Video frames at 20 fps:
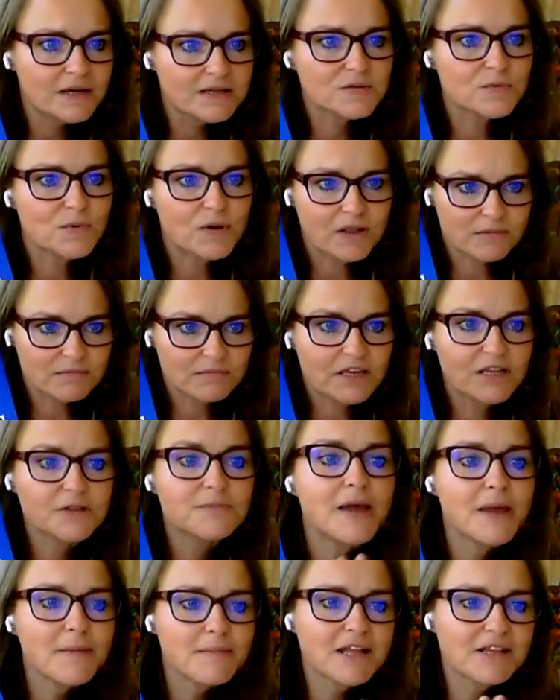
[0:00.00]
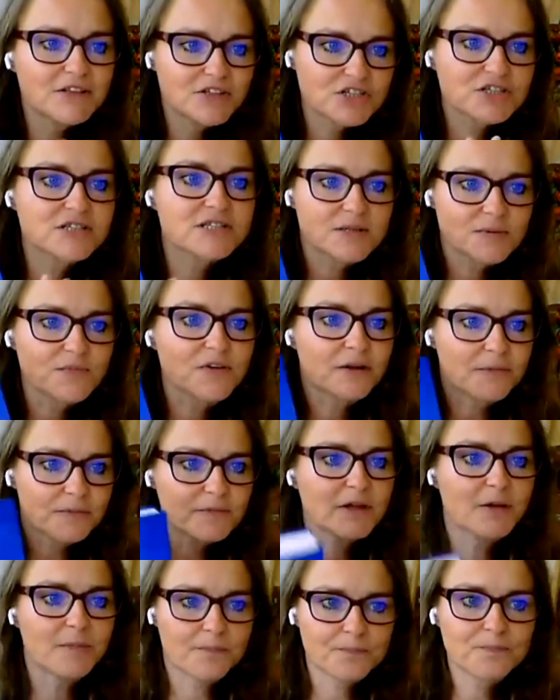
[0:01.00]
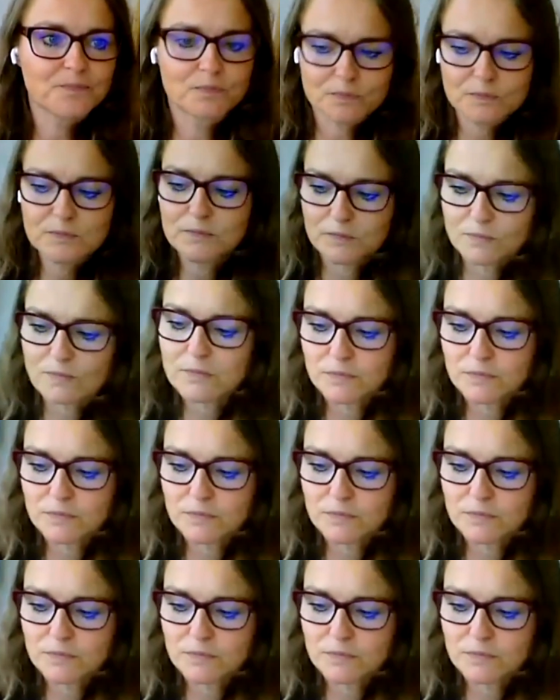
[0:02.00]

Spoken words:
Yeah, I mean, like you mentioned diabetes, right?